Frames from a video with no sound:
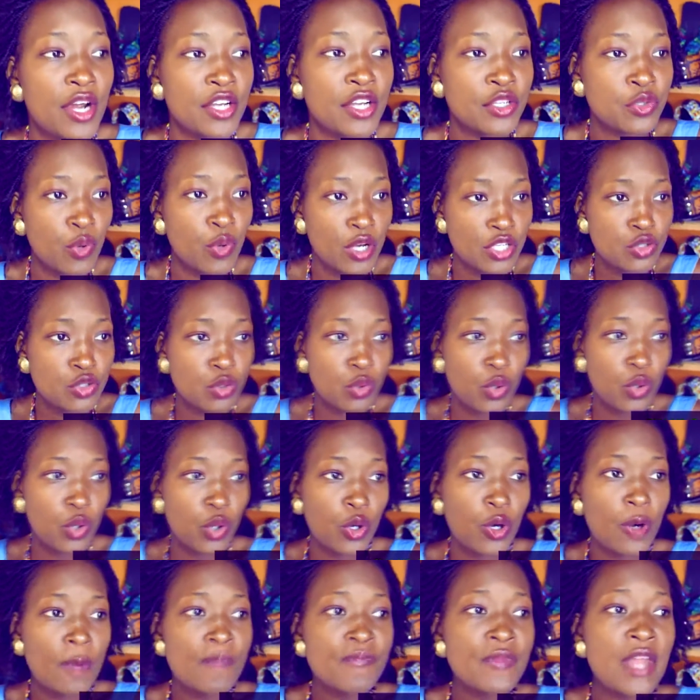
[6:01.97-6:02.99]
a right way to
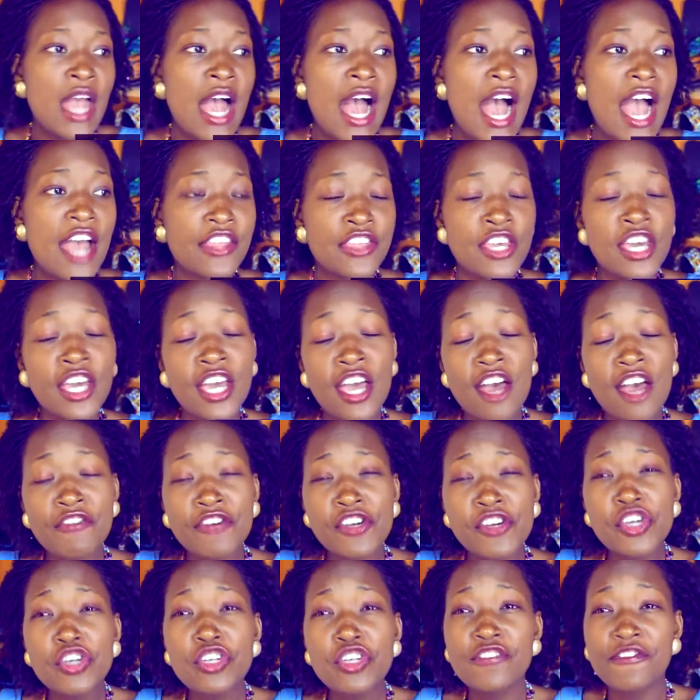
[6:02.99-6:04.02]
go. I think
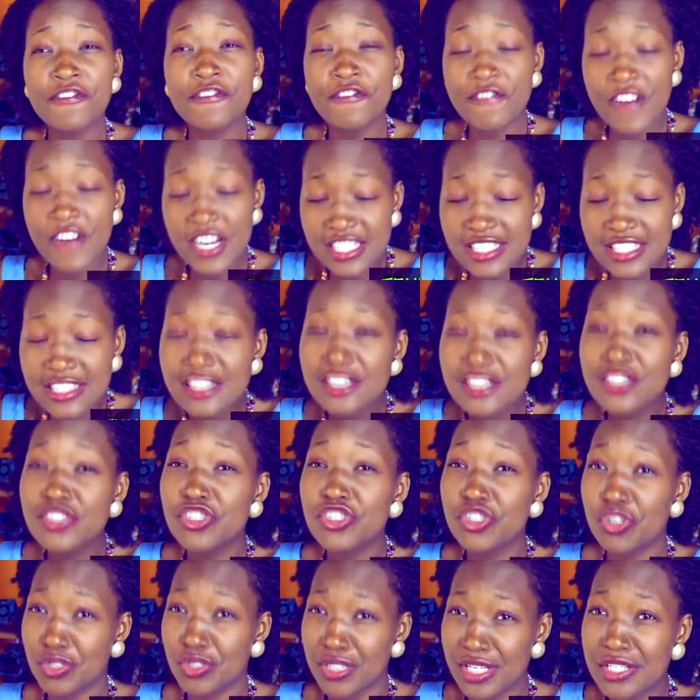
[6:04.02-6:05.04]
every university
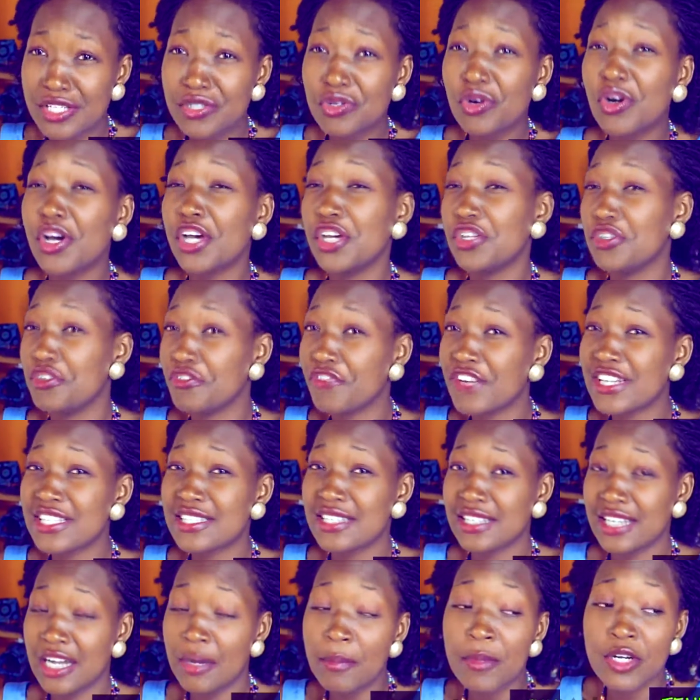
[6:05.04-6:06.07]
student or
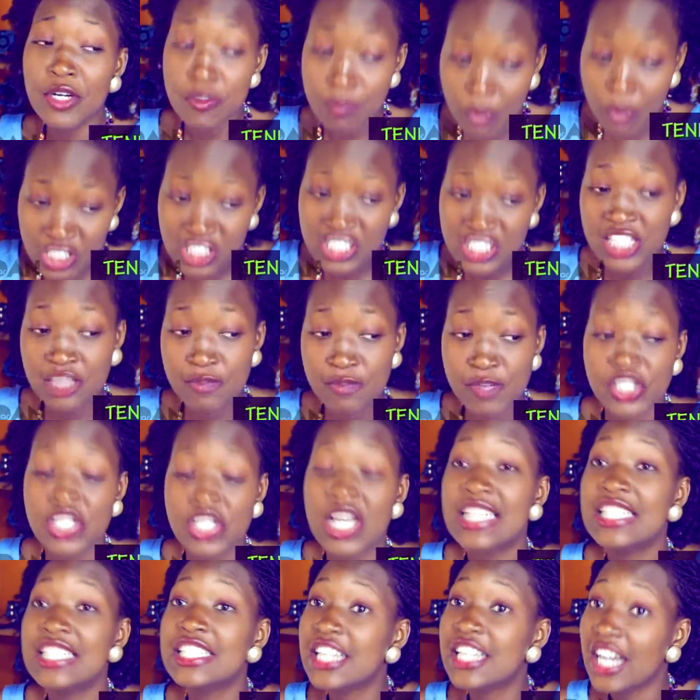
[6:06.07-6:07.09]
university girl, most
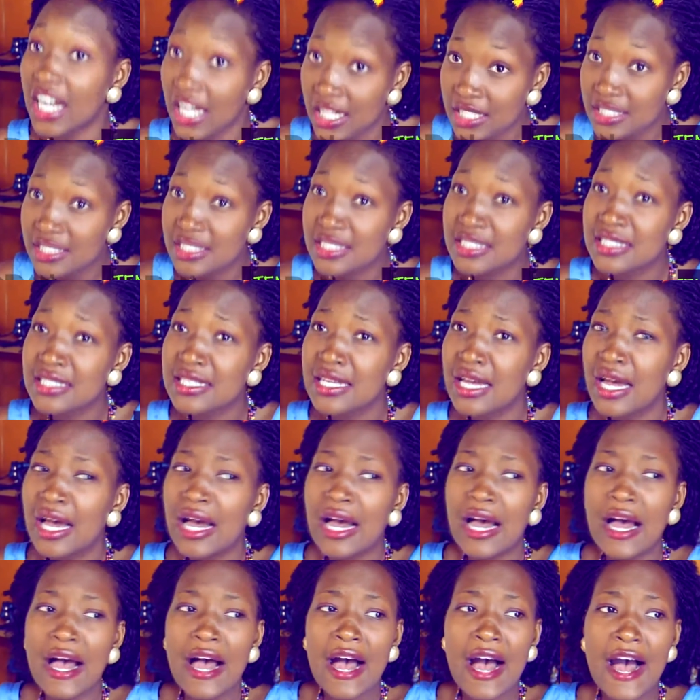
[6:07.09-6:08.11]
especially girls,
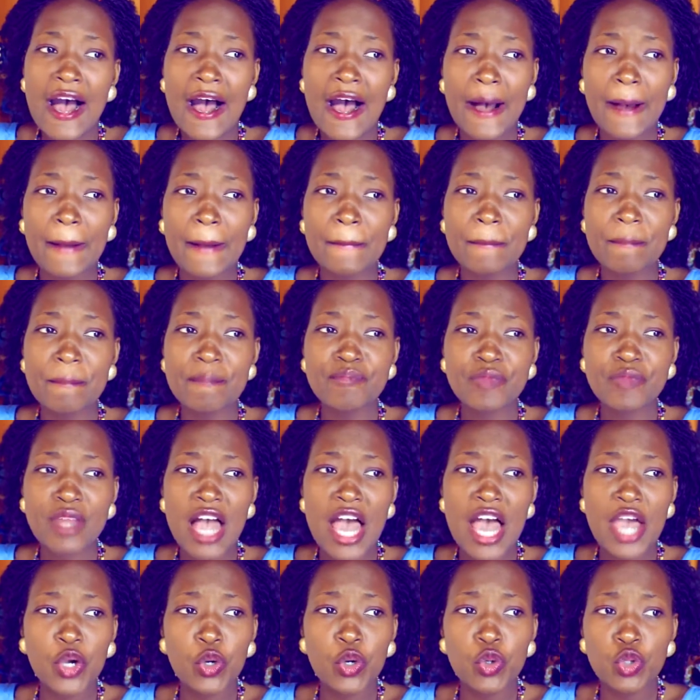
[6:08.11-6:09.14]

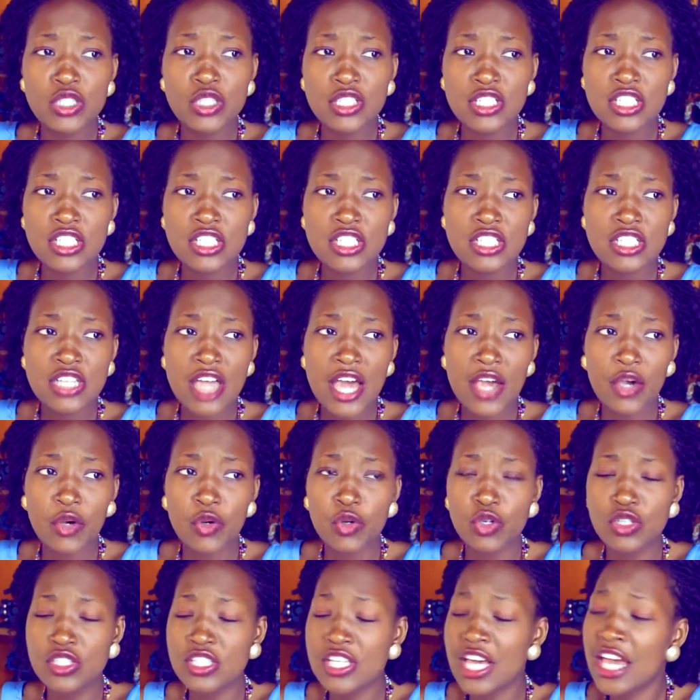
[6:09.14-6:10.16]
I
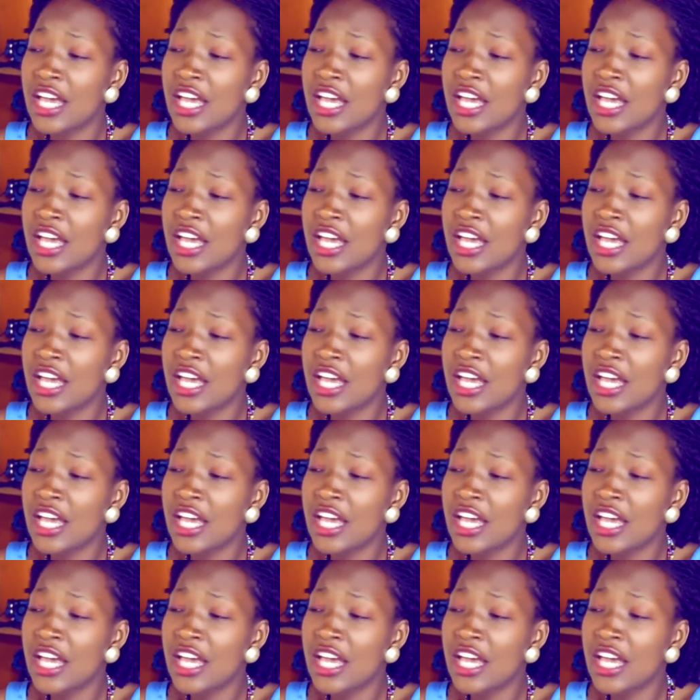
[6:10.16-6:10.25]
could